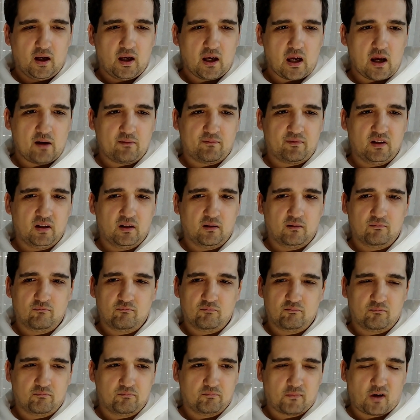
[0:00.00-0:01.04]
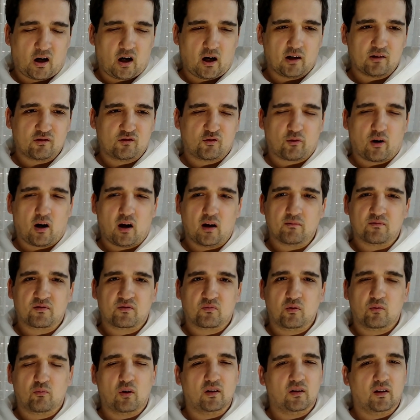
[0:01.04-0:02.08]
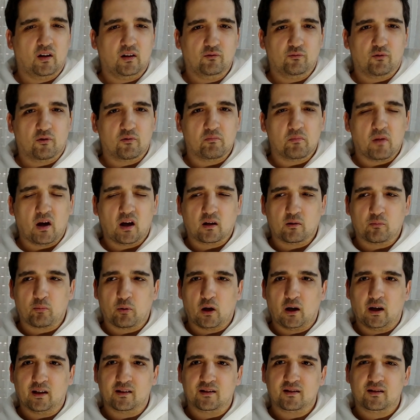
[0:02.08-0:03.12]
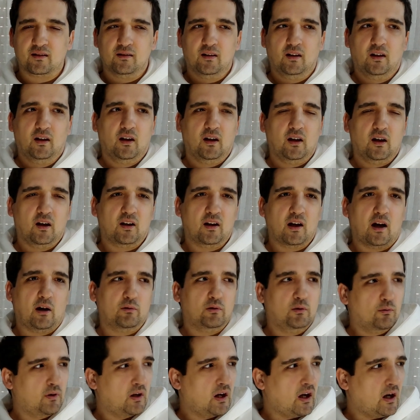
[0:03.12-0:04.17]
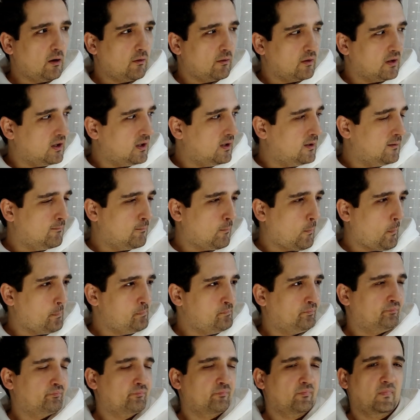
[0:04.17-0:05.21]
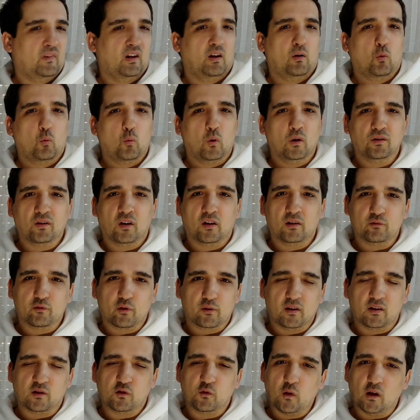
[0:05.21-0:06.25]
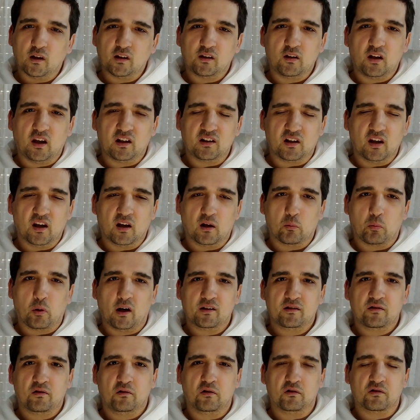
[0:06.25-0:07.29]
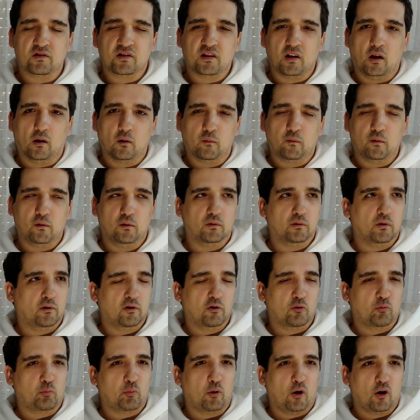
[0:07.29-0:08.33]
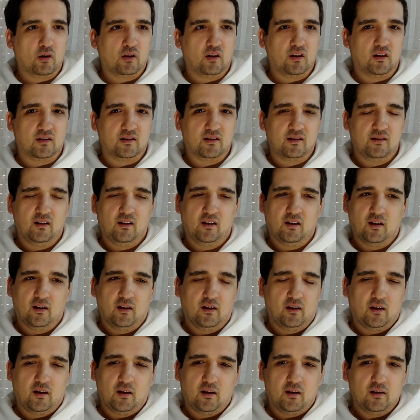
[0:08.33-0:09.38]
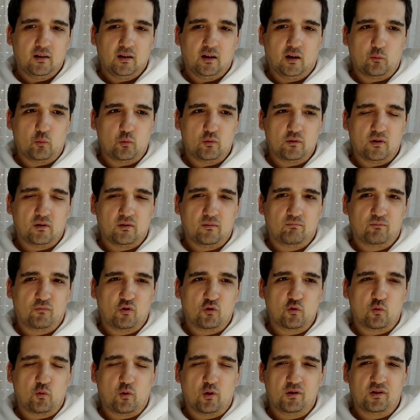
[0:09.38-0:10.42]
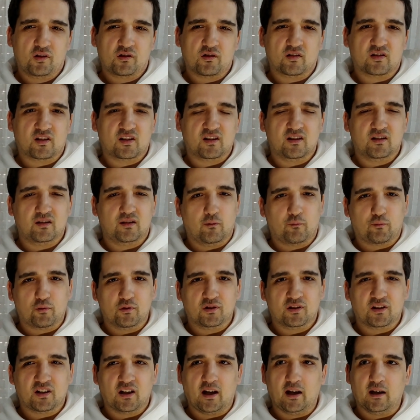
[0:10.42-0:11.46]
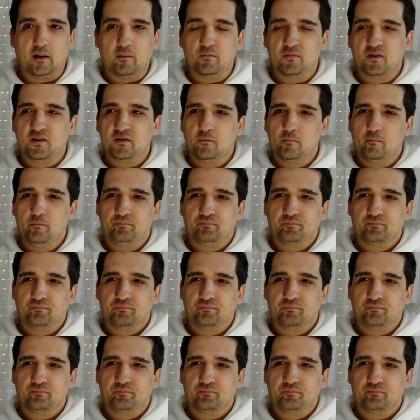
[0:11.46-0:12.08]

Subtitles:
Having hard drives with 100 megabytes, and now you carry 128 gigabytes on your cell phone, on your pocket. Those were just different times.